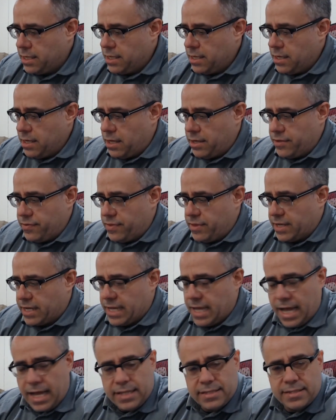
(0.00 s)
the
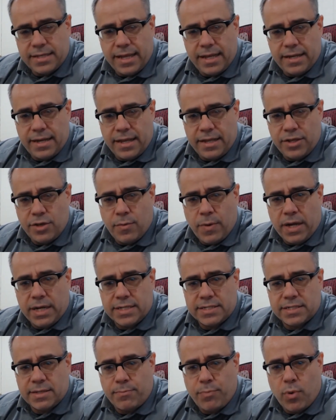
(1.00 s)
content and you want
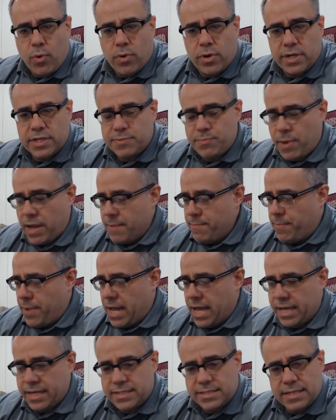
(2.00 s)
to support us by
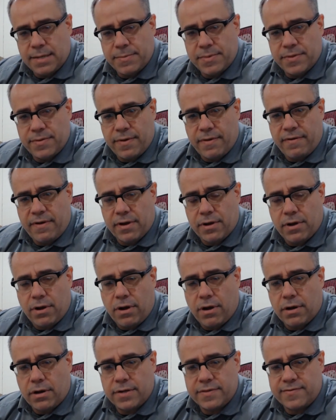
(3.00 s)
buying some of the
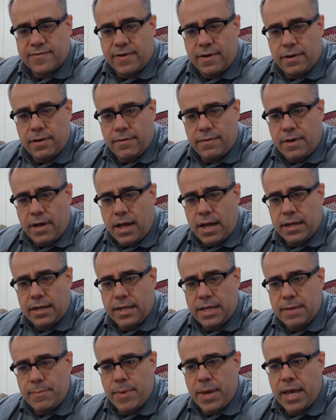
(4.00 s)
cards on
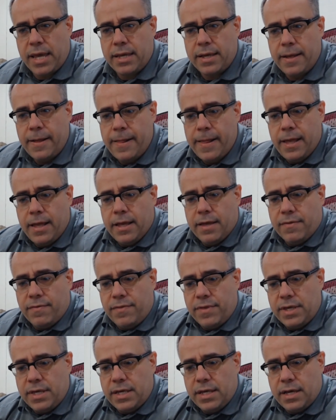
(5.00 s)
eBay,
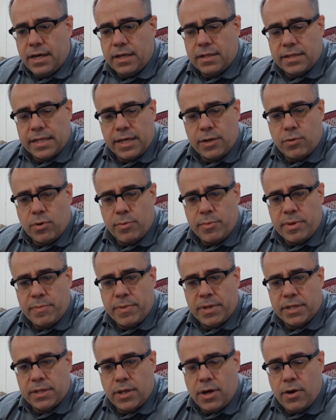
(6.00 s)
the link will be
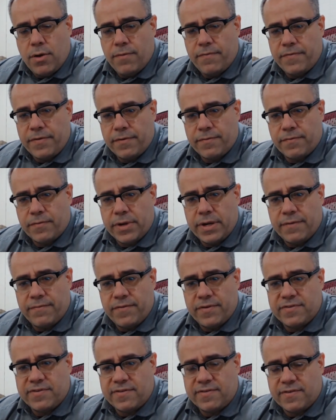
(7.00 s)
below. Feel free to
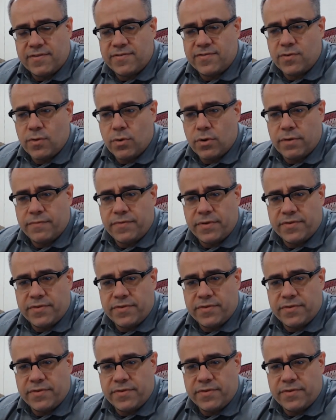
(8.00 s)
visit the store if there's